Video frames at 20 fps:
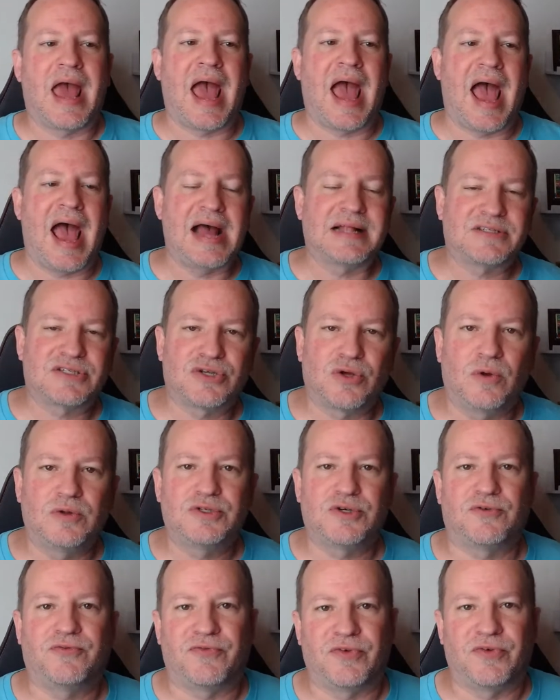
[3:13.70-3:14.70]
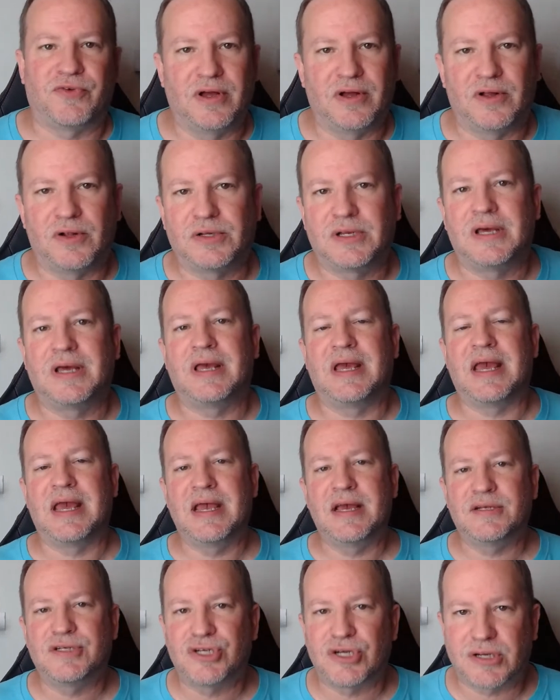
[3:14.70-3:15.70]
at Soldier Field
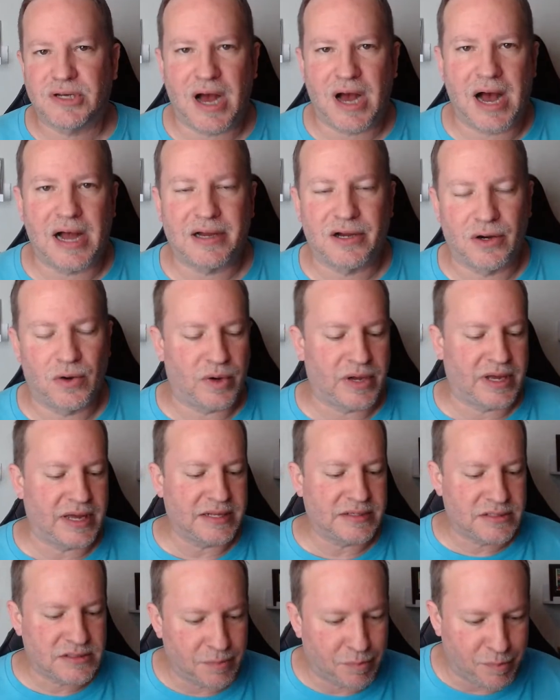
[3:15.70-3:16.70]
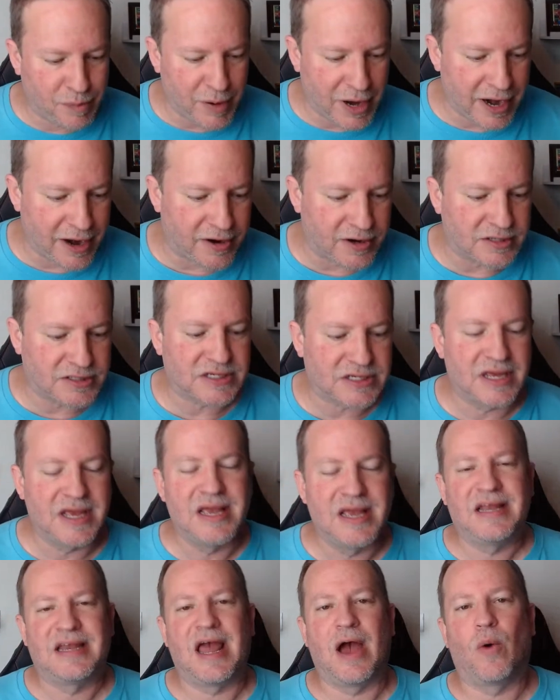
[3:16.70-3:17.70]
in Chicago against the Bears.
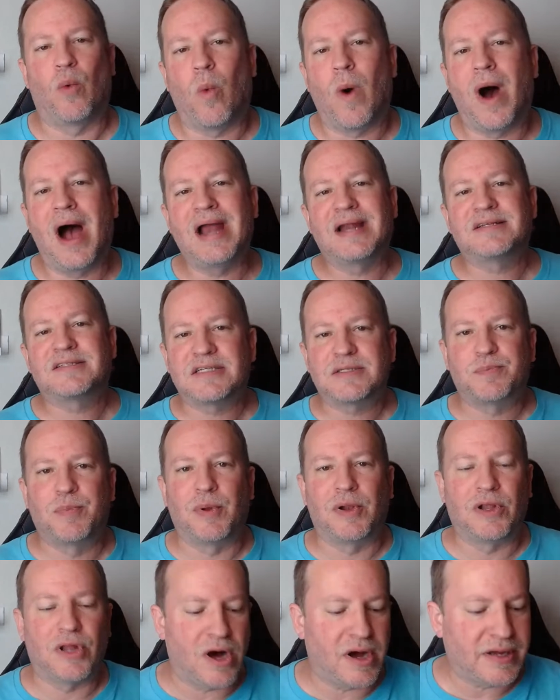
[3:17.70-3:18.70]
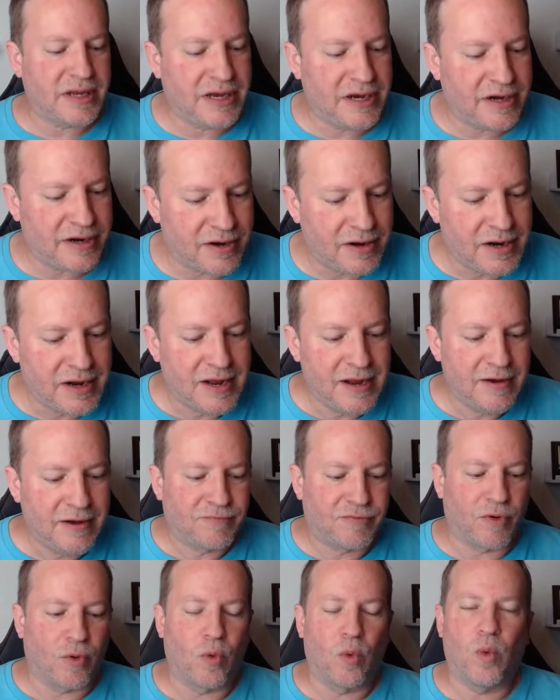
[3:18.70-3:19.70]
Now, why does this belong here?
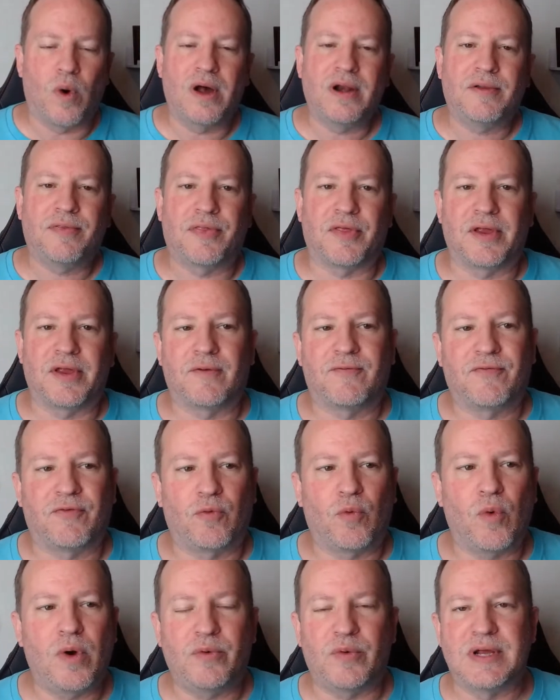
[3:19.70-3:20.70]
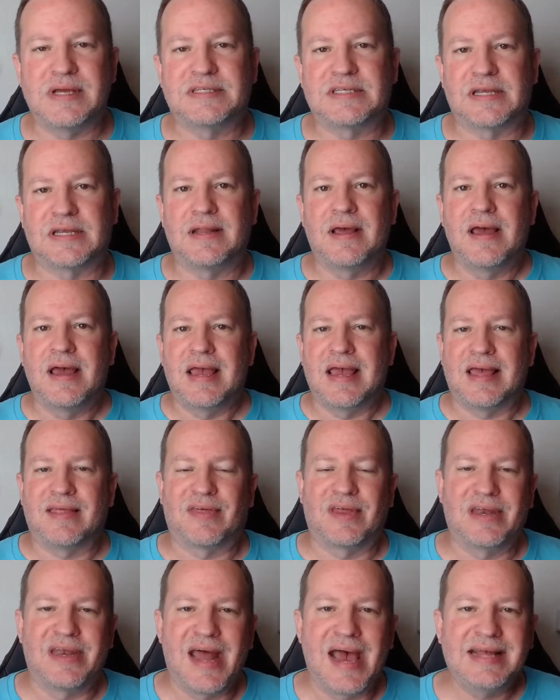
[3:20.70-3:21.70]
For one reason,
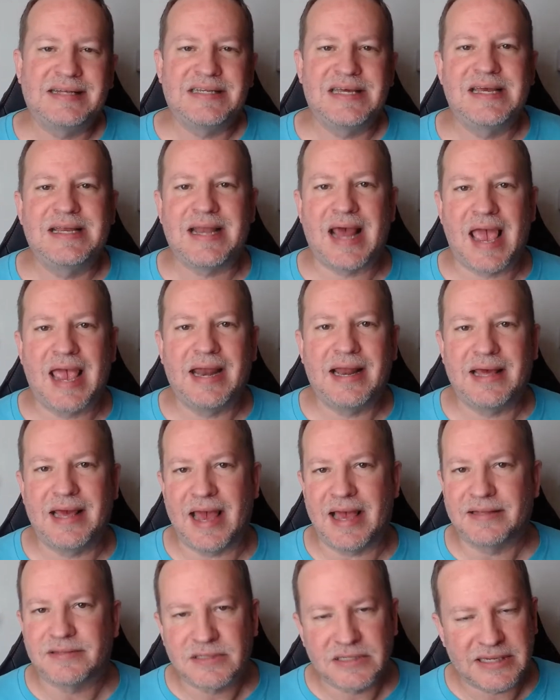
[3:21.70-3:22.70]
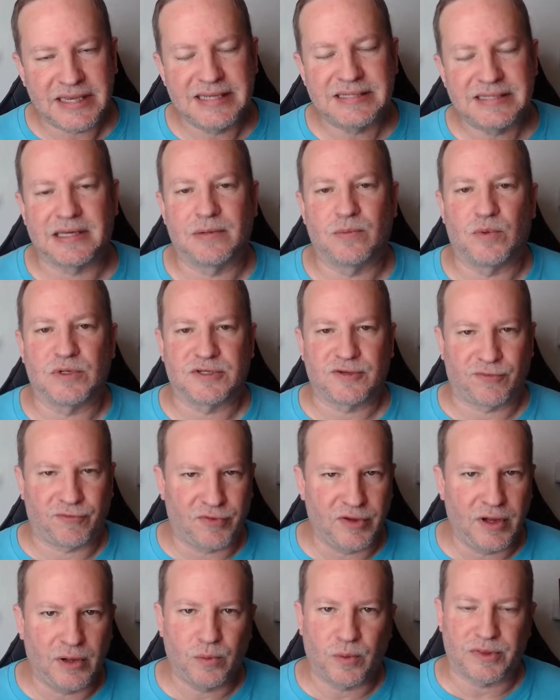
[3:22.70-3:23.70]
the 1988 season was
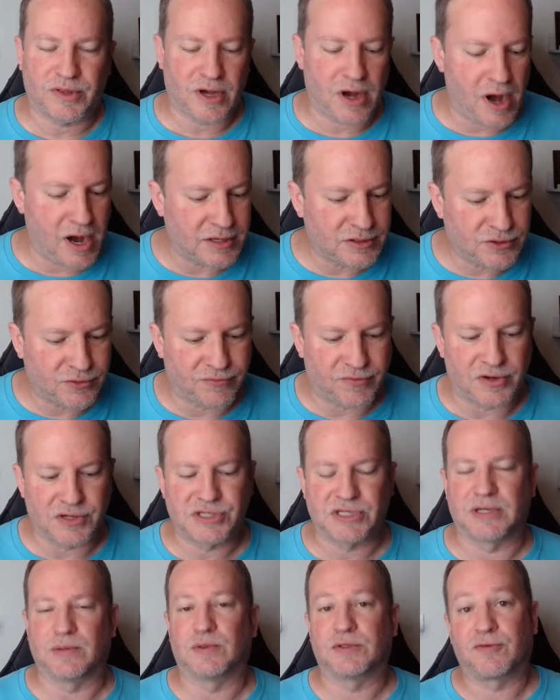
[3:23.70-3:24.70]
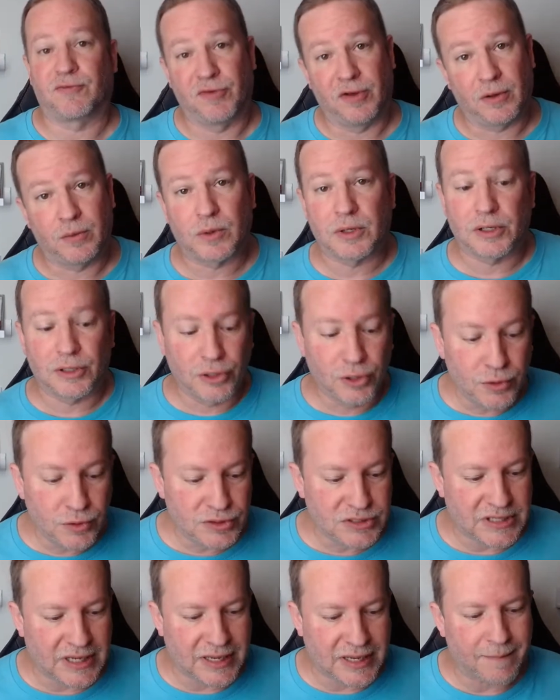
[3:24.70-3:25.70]
filled with controversy. It was filled with
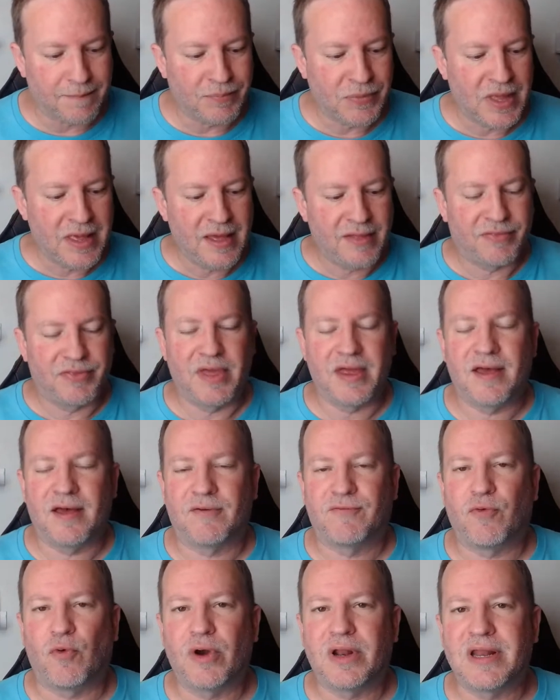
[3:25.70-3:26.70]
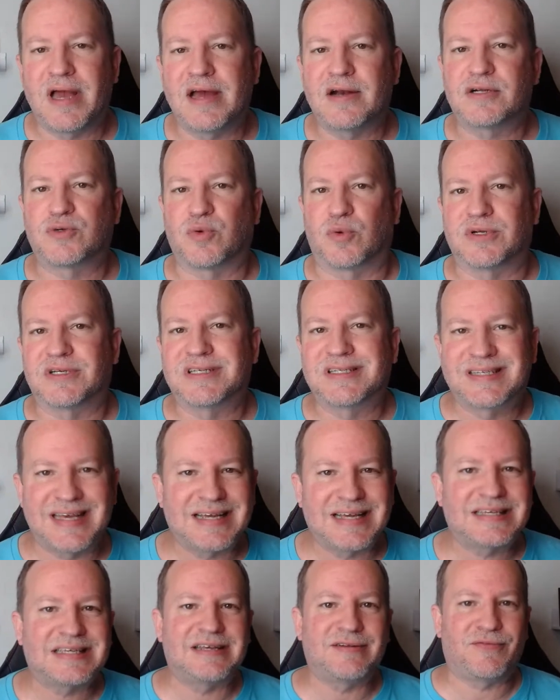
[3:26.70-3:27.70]
losing. The 49ers were
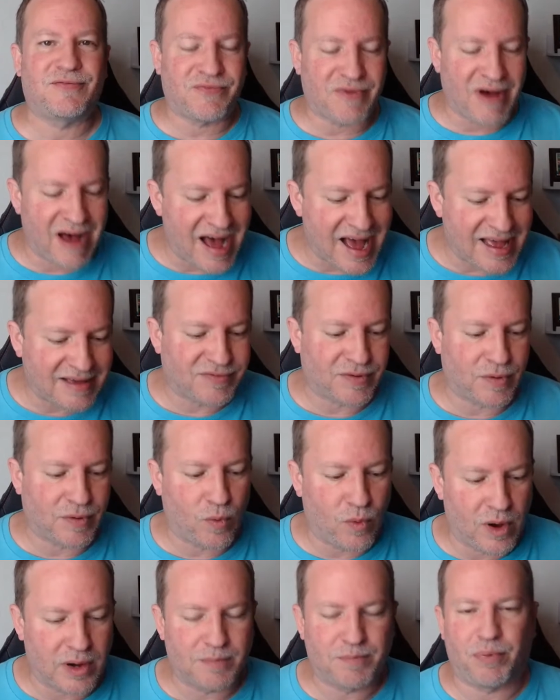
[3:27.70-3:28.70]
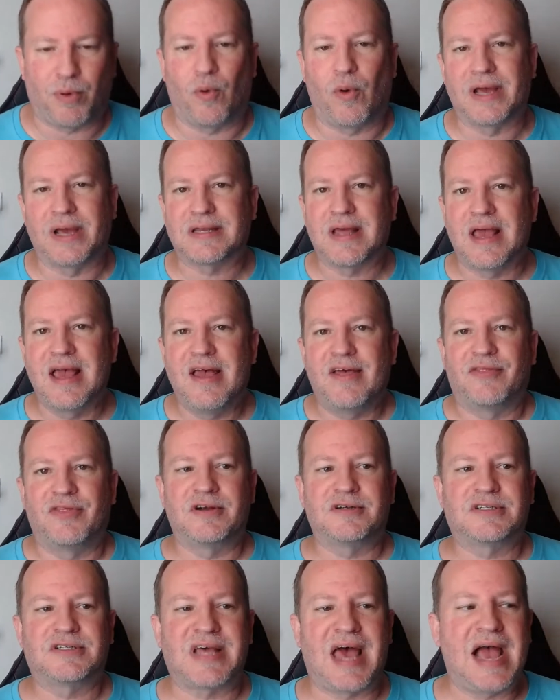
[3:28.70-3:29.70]
6-5 at one point.
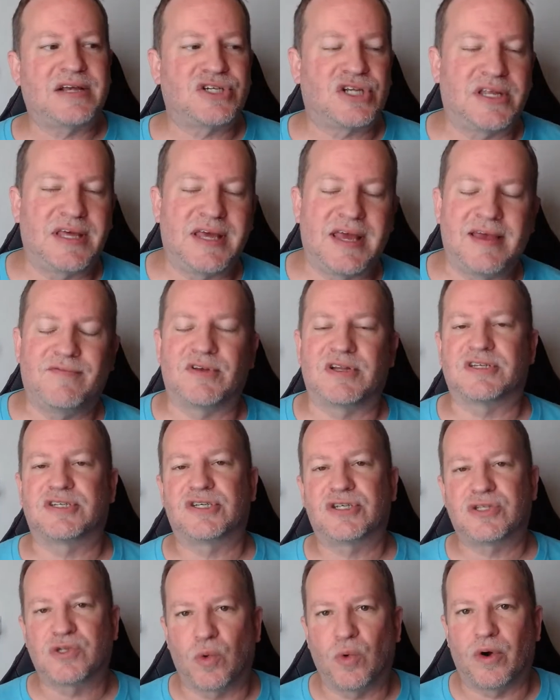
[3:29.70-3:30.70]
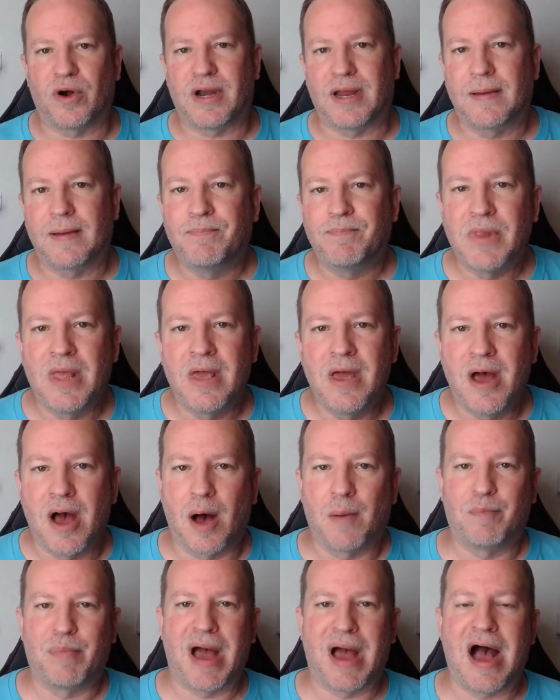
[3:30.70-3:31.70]
There's actually even a story
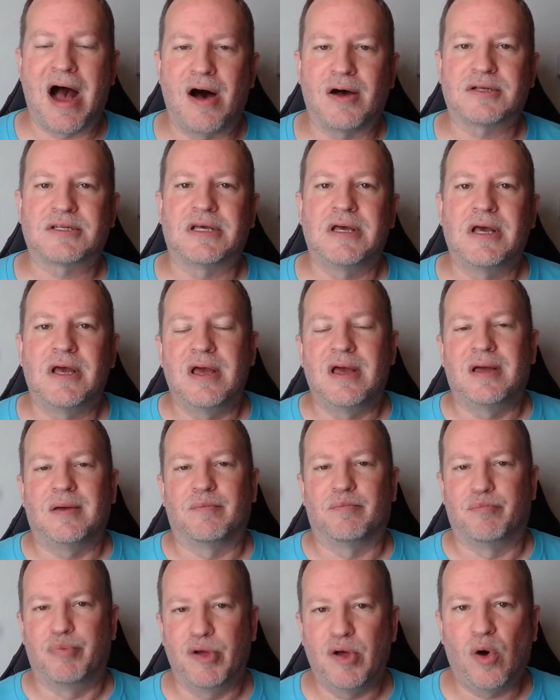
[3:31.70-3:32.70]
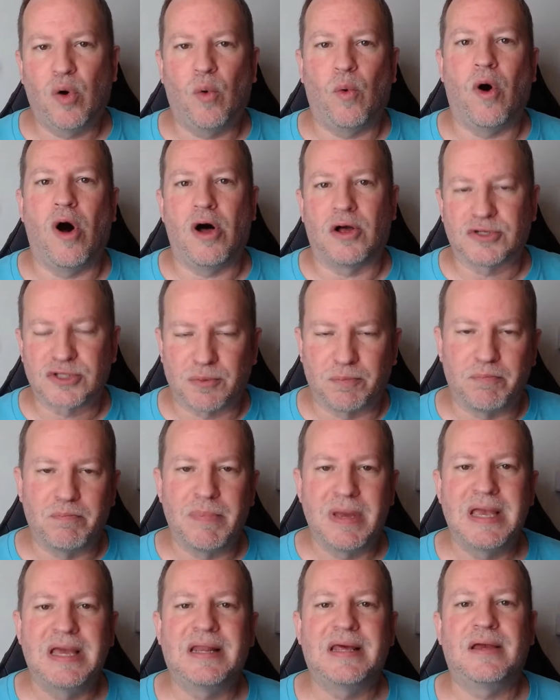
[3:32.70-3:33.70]
about Bill Walsh
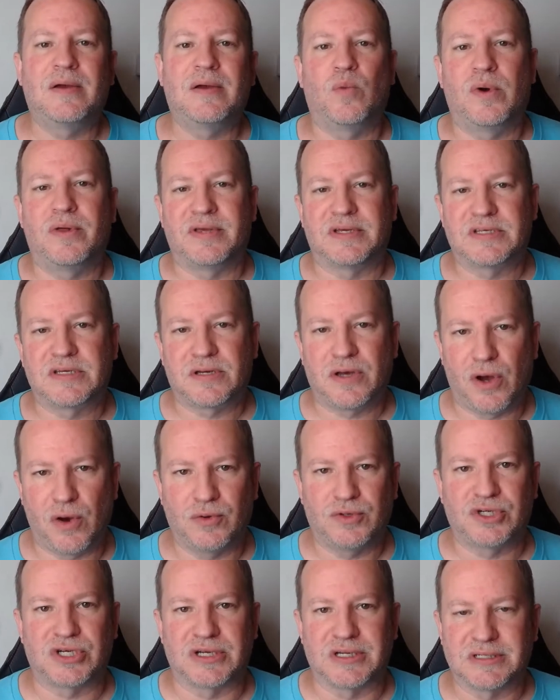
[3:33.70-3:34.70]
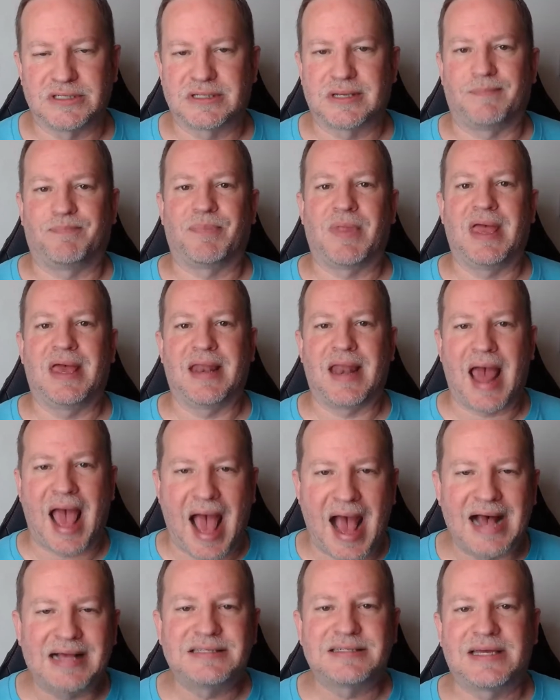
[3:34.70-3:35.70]
meeting with his coaches and
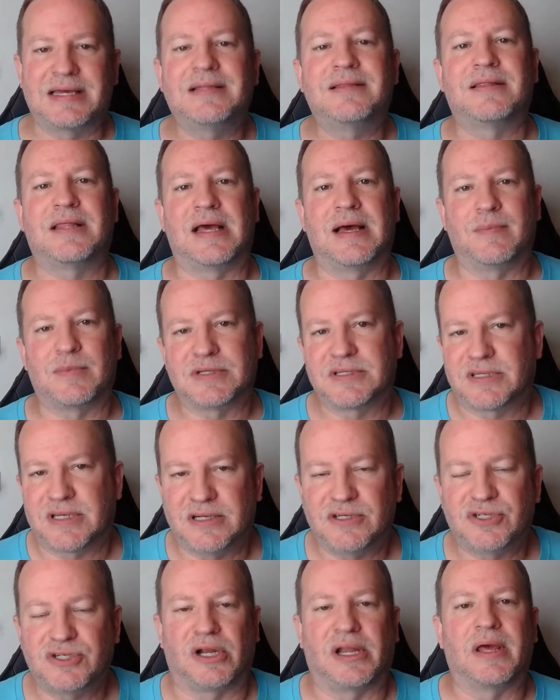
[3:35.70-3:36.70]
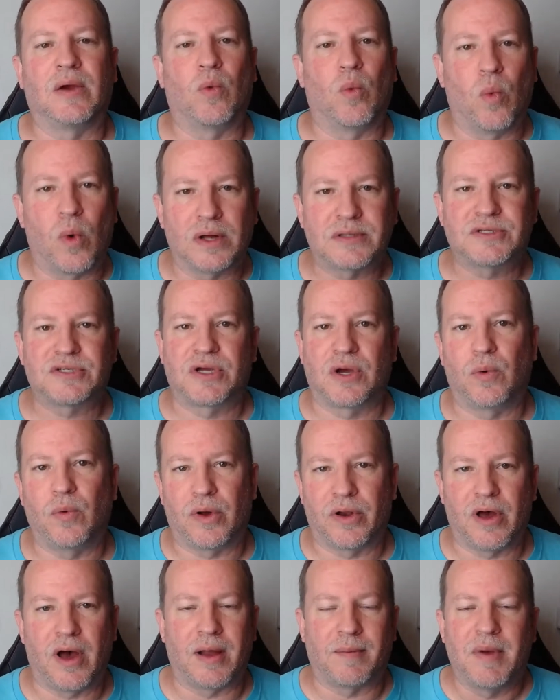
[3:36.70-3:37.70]
asking them essentially what's
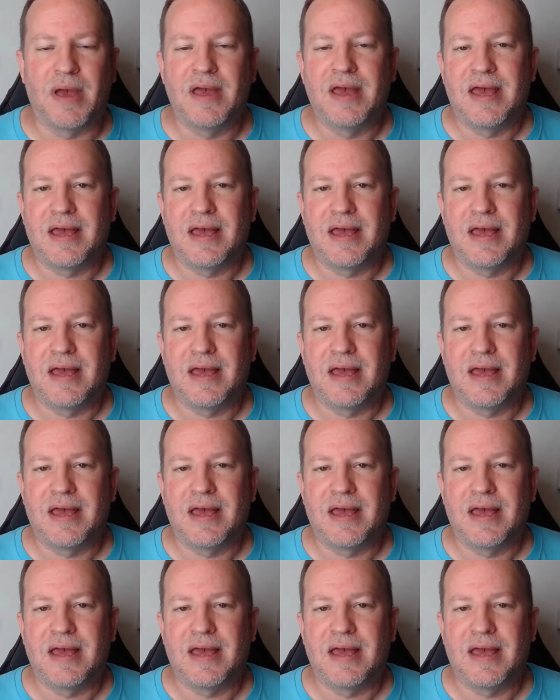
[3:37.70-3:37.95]
going on.